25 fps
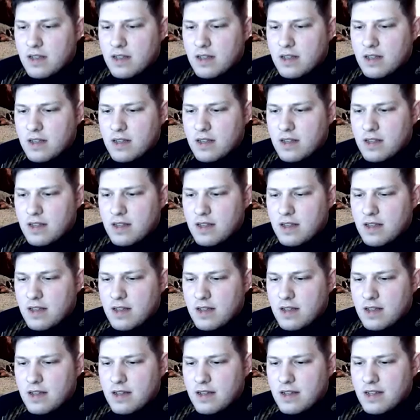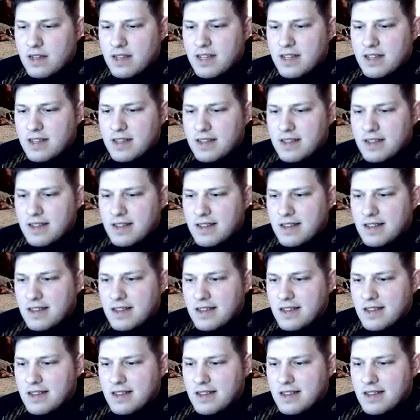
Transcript: No one is speaking in this clip.